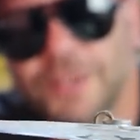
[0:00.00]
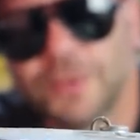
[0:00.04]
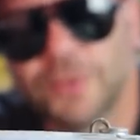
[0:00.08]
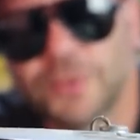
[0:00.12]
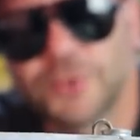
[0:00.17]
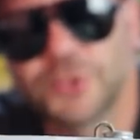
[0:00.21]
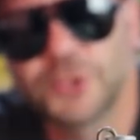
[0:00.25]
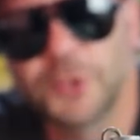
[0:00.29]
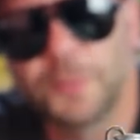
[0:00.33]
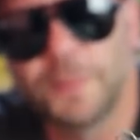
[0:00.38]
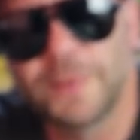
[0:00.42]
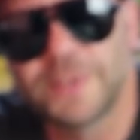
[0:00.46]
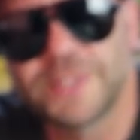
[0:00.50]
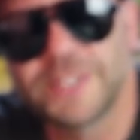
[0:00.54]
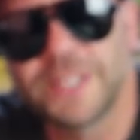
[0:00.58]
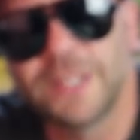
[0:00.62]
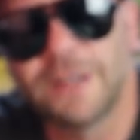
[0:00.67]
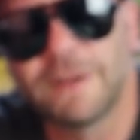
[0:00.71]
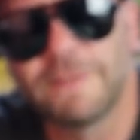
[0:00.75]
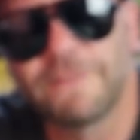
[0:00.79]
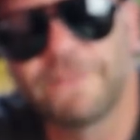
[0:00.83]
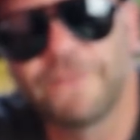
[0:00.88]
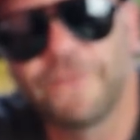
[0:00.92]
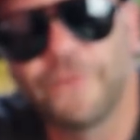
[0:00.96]
the old Super
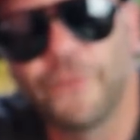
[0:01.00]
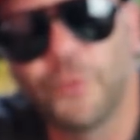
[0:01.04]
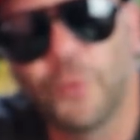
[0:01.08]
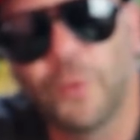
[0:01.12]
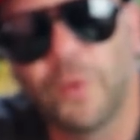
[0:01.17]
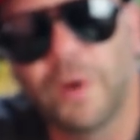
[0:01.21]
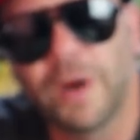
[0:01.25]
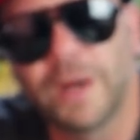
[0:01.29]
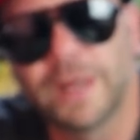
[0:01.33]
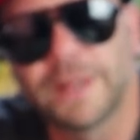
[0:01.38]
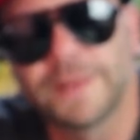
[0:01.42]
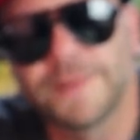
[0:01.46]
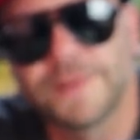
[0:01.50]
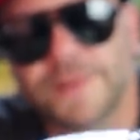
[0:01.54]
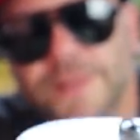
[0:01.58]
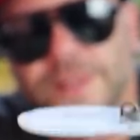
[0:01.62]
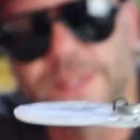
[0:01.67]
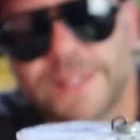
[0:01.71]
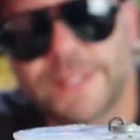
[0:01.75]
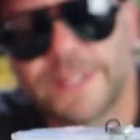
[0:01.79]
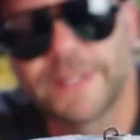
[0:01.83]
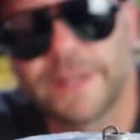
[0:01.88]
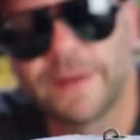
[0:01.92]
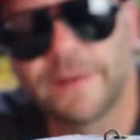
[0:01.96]
Cedar
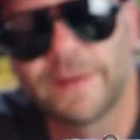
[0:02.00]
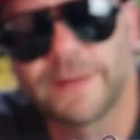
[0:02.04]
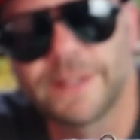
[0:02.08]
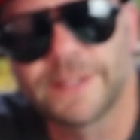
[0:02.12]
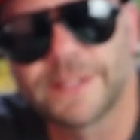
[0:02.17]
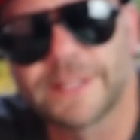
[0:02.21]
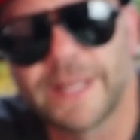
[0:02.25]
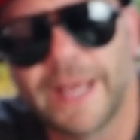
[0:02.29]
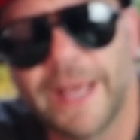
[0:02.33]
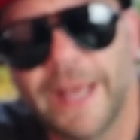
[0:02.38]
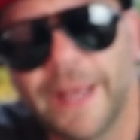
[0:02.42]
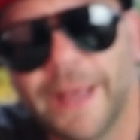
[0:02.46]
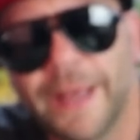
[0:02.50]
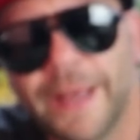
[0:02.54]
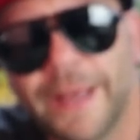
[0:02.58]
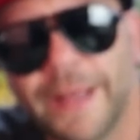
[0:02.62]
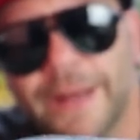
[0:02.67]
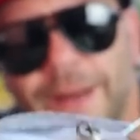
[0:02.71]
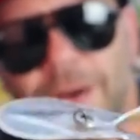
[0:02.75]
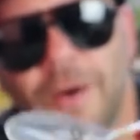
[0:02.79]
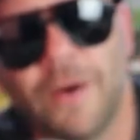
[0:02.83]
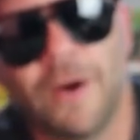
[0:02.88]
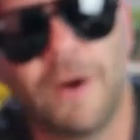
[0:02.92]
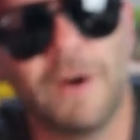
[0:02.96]
400 series.
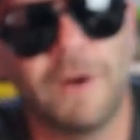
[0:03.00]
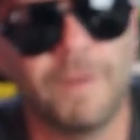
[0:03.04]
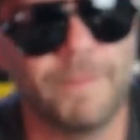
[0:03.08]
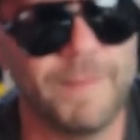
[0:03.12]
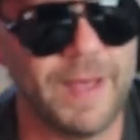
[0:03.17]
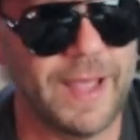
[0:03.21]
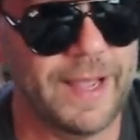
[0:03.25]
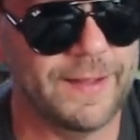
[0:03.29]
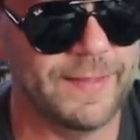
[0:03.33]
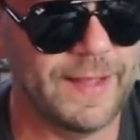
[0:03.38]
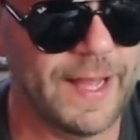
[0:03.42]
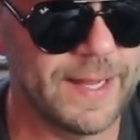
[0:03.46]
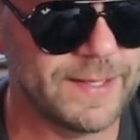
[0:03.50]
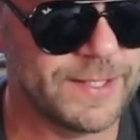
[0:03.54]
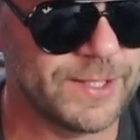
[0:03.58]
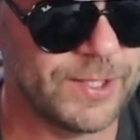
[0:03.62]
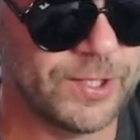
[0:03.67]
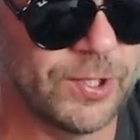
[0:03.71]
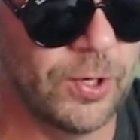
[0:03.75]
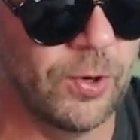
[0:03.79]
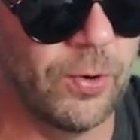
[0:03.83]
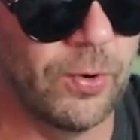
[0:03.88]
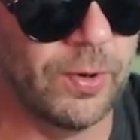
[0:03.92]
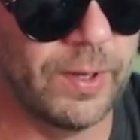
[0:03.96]
And oh man, that's
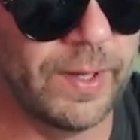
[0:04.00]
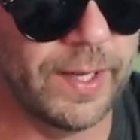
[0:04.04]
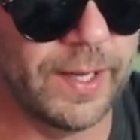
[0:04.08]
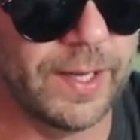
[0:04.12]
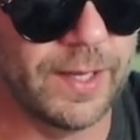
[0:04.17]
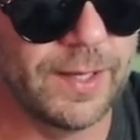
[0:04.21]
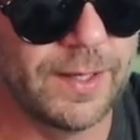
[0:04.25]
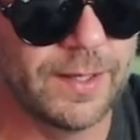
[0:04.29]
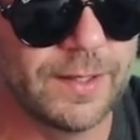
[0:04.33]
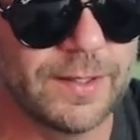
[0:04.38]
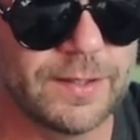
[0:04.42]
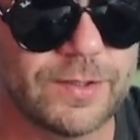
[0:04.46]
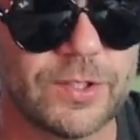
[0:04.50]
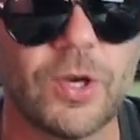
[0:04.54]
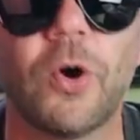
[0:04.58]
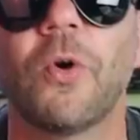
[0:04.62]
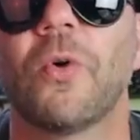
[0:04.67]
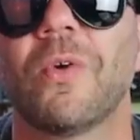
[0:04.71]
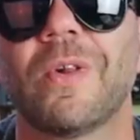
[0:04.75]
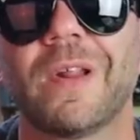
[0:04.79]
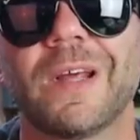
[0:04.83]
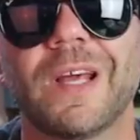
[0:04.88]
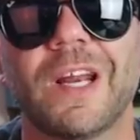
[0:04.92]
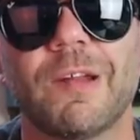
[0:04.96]
totally
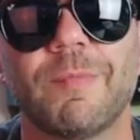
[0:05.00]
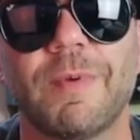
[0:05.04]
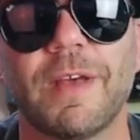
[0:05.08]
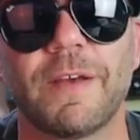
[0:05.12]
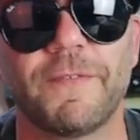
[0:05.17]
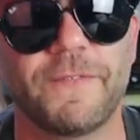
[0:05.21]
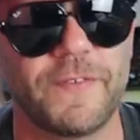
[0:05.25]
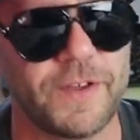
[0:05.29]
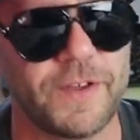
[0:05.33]
going to be a